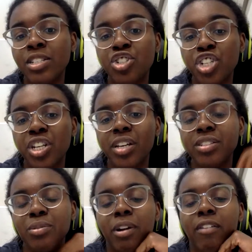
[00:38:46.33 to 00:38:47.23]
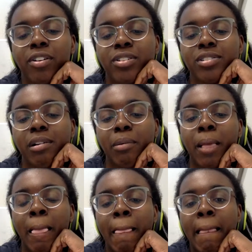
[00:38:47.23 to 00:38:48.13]
genius or whatever. So
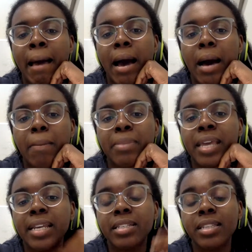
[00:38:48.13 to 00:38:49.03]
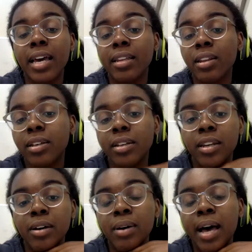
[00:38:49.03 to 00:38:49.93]
then he's like, look,
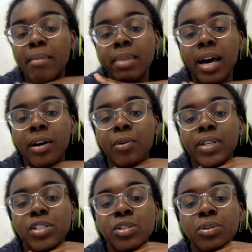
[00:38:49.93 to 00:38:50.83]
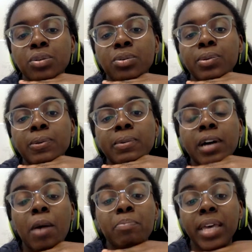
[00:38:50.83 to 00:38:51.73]
I'm not going to,
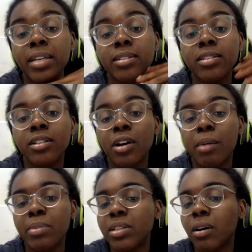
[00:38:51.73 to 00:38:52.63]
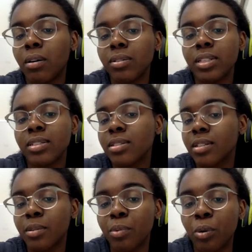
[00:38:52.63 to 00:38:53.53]
I'm pissed, I'm an adult.
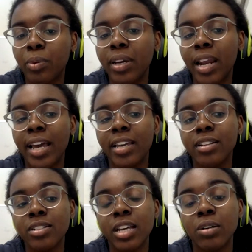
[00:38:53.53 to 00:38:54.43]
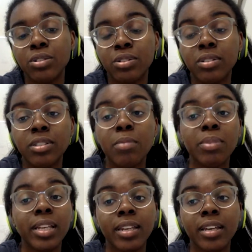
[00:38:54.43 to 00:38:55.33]
This is inappropriate. I can
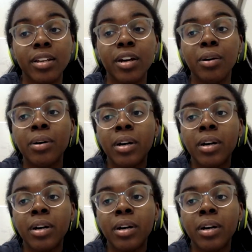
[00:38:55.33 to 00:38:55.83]
completely,